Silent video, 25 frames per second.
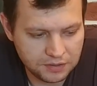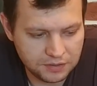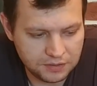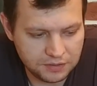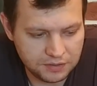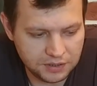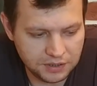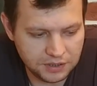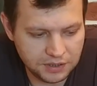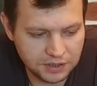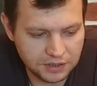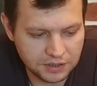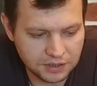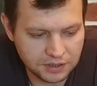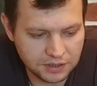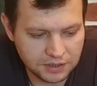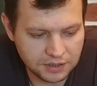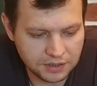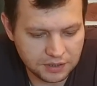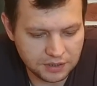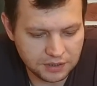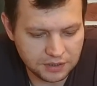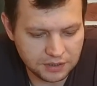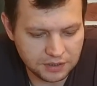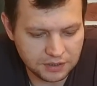The
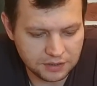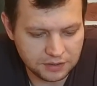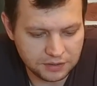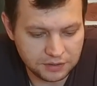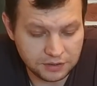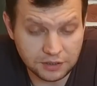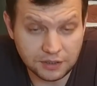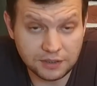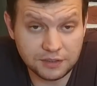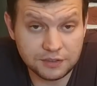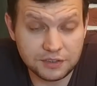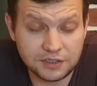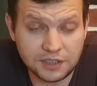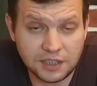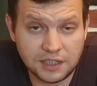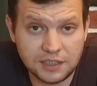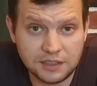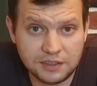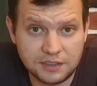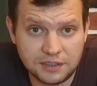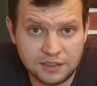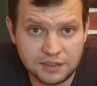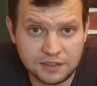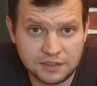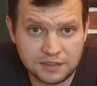
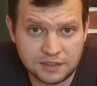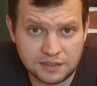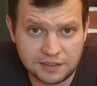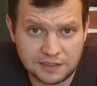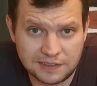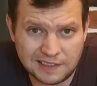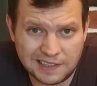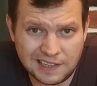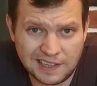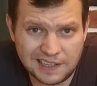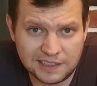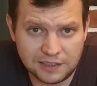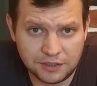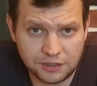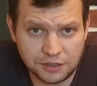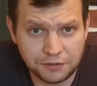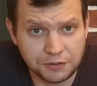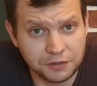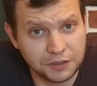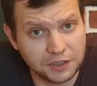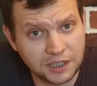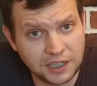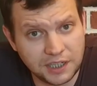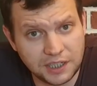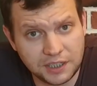downside is a slight
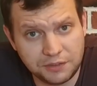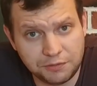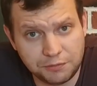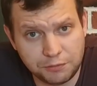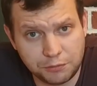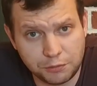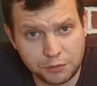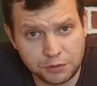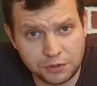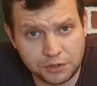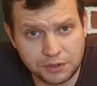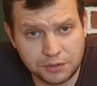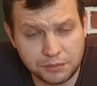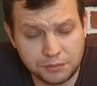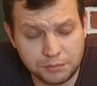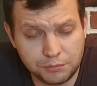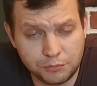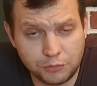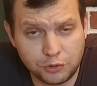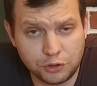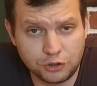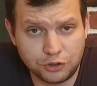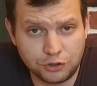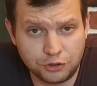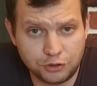overhead for
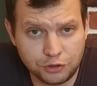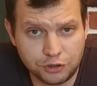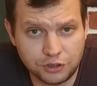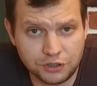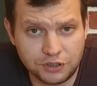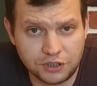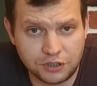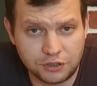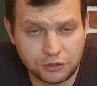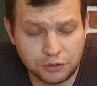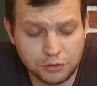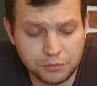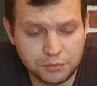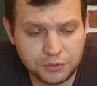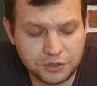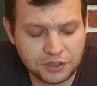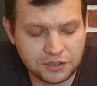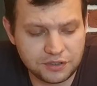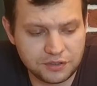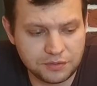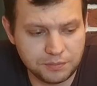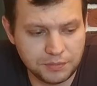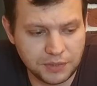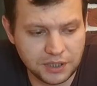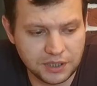more joystick
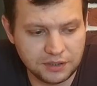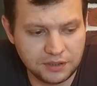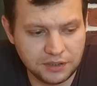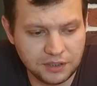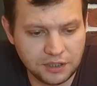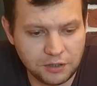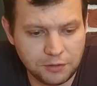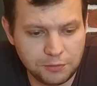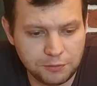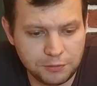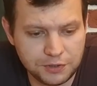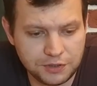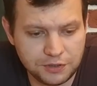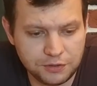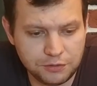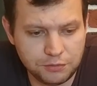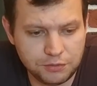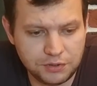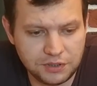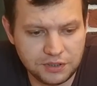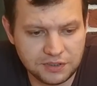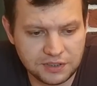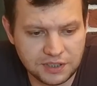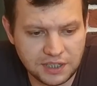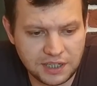objects, but now with new
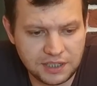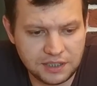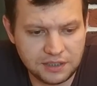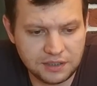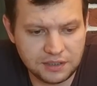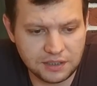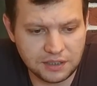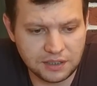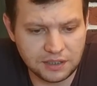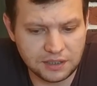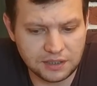design